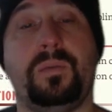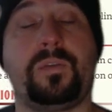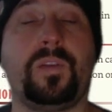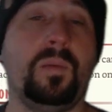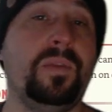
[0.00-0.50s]

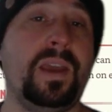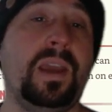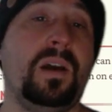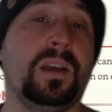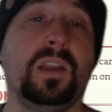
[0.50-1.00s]
from
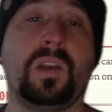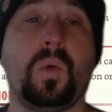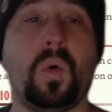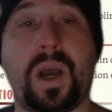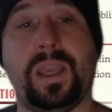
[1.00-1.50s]
there I could
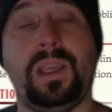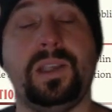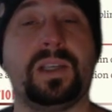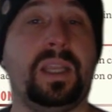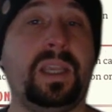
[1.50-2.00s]
quite
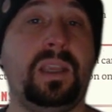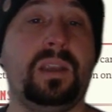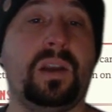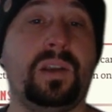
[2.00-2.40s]
easily, you know,